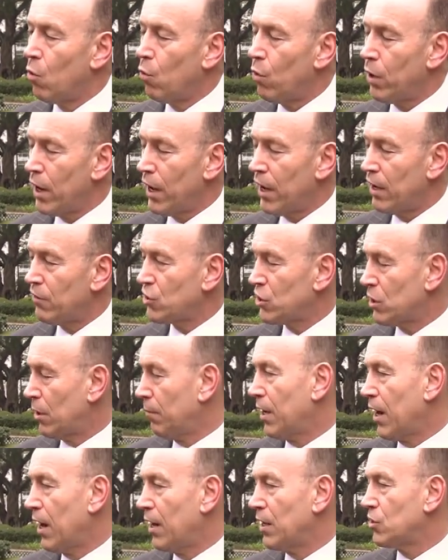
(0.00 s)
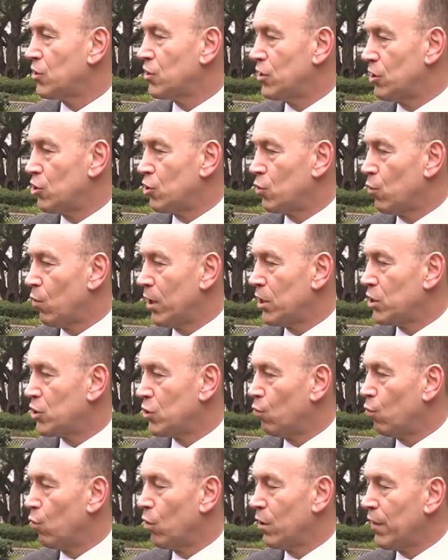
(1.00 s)
want to have some kind of
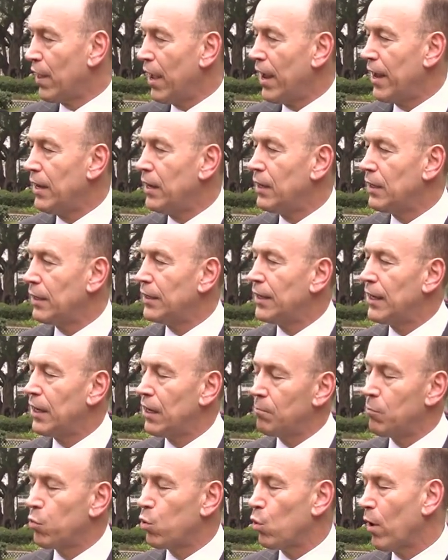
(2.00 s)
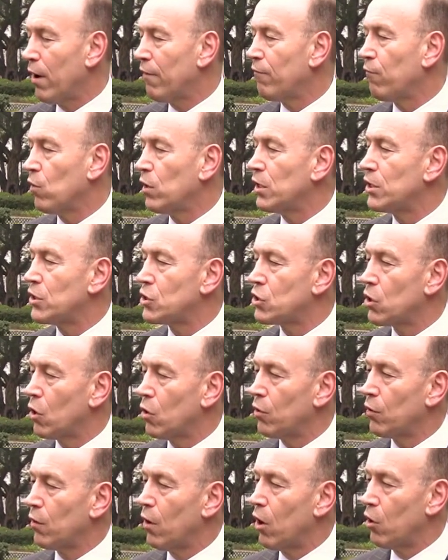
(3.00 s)
situation where they get a preference
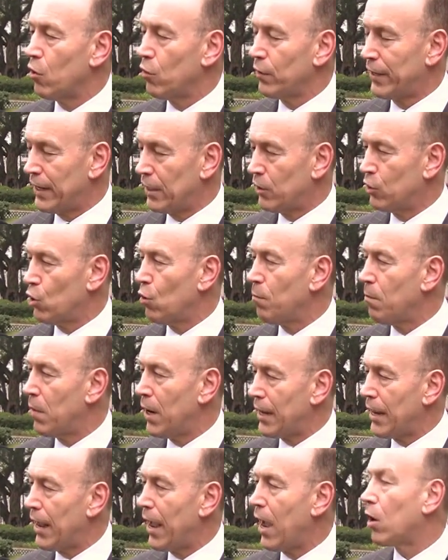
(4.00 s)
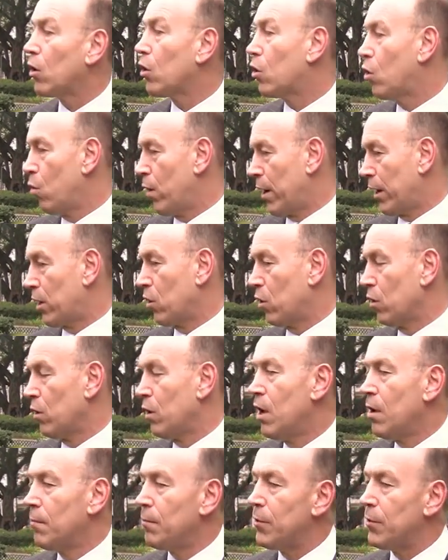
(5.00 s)
or get their money out quicker,